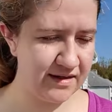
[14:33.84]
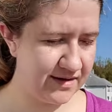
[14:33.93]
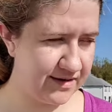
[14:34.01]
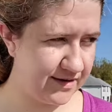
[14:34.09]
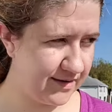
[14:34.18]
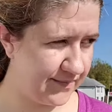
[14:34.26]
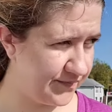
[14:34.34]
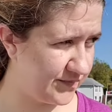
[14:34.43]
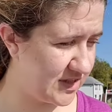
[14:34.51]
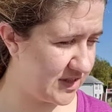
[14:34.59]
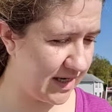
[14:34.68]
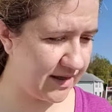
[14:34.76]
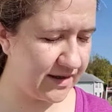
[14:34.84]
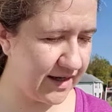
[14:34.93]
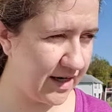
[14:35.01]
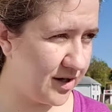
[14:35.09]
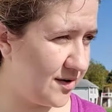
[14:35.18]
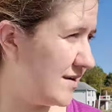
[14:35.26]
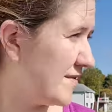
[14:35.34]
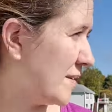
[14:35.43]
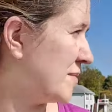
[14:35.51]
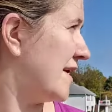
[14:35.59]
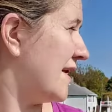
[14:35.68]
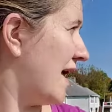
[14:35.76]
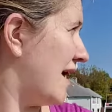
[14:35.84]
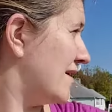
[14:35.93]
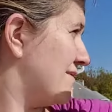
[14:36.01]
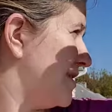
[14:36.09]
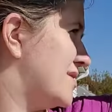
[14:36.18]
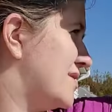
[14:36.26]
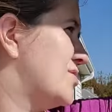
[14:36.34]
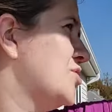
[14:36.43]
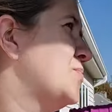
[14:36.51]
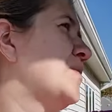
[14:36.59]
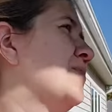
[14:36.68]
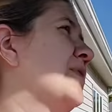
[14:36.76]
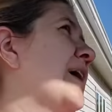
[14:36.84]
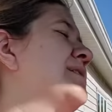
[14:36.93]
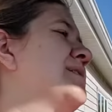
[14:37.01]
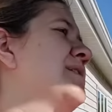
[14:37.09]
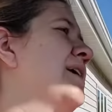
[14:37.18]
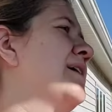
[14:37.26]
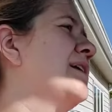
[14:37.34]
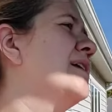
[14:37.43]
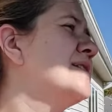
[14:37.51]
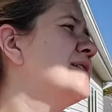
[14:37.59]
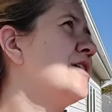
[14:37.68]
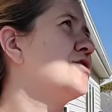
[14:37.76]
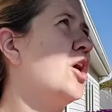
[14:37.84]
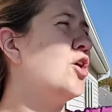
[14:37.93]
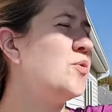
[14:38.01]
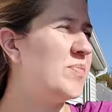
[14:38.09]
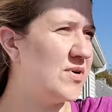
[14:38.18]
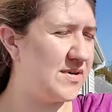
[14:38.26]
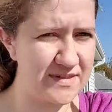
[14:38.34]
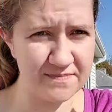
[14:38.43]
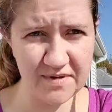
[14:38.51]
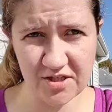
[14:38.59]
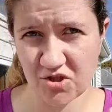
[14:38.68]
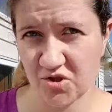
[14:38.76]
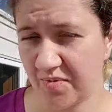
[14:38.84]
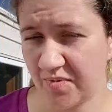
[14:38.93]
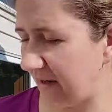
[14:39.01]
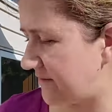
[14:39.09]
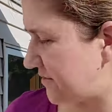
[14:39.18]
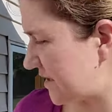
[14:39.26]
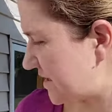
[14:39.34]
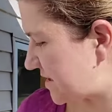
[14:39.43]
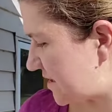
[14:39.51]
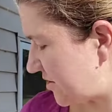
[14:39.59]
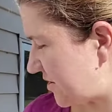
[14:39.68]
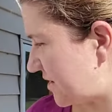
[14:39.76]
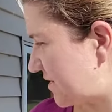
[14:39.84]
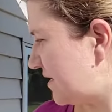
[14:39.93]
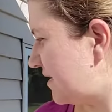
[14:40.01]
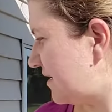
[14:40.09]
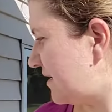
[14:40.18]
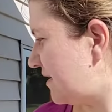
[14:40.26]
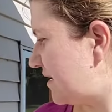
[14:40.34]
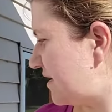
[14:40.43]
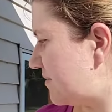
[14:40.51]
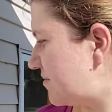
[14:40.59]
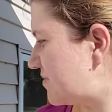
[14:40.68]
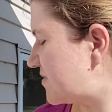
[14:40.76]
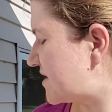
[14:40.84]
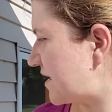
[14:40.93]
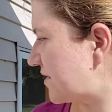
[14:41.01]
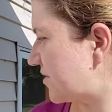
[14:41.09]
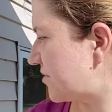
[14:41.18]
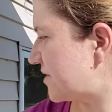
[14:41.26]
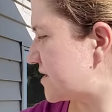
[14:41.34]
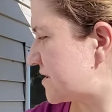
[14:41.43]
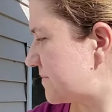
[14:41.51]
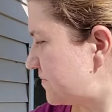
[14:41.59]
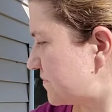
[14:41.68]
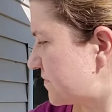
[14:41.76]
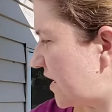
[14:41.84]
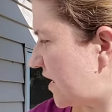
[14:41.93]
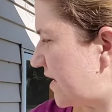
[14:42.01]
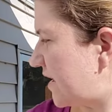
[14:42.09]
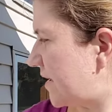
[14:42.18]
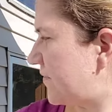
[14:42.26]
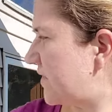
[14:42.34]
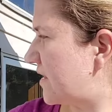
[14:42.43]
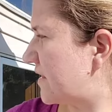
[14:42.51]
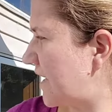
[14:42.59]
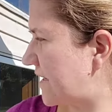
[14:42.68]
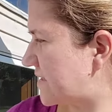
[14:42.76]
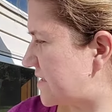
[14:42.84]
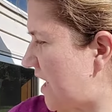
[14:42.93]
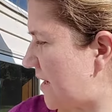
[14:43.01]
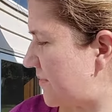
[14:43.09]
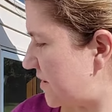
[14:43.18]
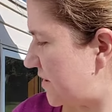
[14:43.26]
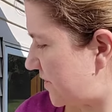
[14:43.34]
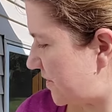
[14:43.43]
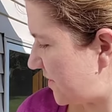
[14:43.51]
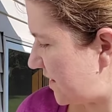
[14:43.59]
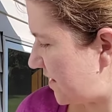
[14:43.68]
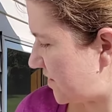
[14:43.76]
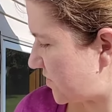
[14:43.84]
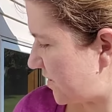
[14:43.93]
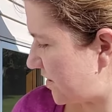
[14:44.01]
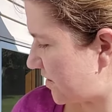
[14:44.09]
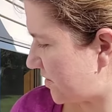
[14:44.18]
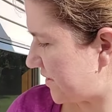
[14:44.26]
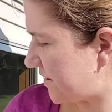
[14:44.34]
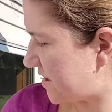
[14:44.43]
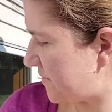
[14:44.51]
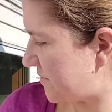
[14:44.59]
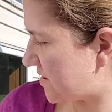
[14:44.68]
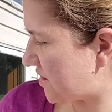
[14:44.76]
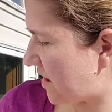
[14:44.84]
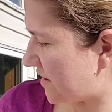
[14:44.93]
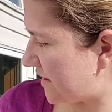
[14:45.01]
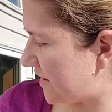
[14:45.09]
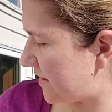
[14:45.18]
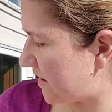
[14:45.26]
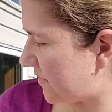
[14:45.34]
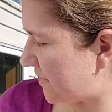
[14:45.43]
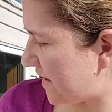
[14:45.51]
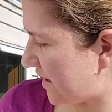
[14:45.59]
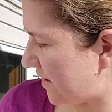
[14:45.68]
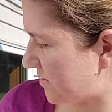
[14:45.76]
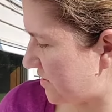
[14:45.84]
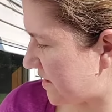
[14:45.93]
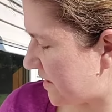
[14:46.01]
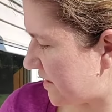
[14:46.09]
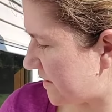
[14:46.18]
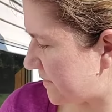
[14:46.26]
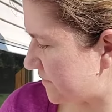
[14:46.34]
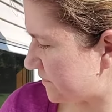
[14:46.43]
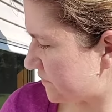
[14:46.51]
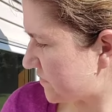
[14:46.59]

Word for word: um, taken care of. I'm gonna get out of this super bright sun. It is October, it's much too bright for this here in, in St. Louis. Um, next time that we meet, we are going to be talking about um,